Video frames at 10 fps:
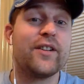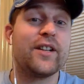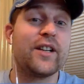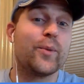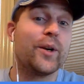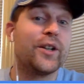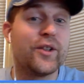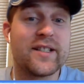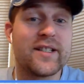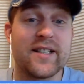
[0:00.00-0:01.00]
to hear where you
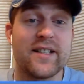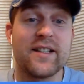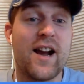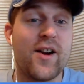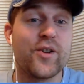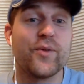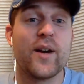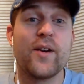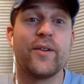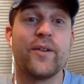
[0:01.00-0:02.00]
listen, how you
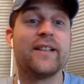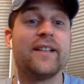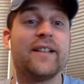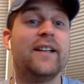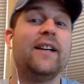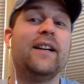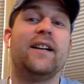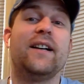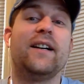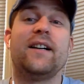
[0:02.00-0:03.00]
found it,
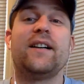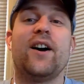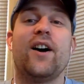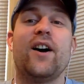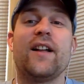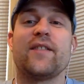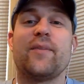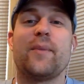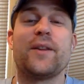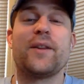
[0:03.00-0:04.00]
all that stuff
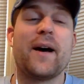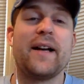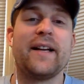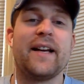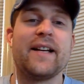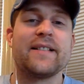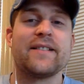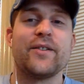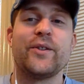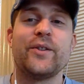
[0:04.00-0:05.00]
about the podcast.
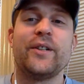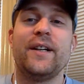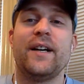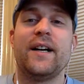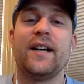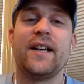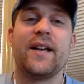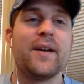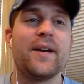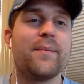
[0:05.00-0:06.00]
So hit
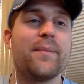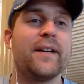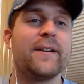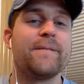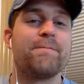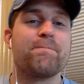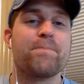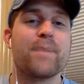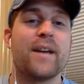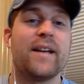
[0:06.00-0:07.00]
me up there.
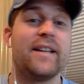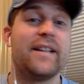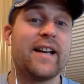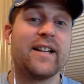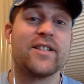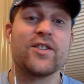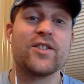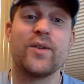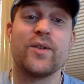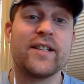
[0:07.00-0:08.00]
And yeah, let's just
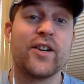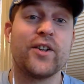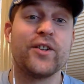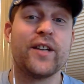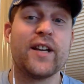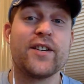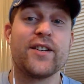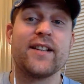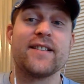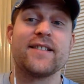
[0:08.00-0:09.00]
unite Tar Heel Nation.
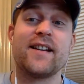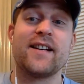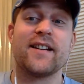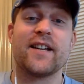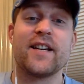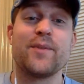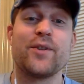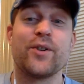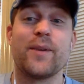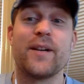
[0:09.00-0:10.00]
Let's keep
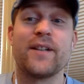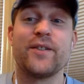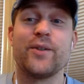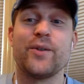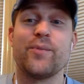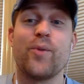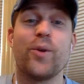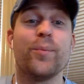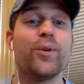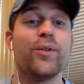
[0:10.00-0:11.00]
cheering them on to more
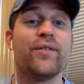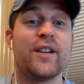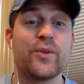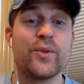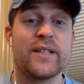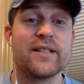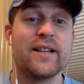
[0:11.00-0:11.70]
and more victories.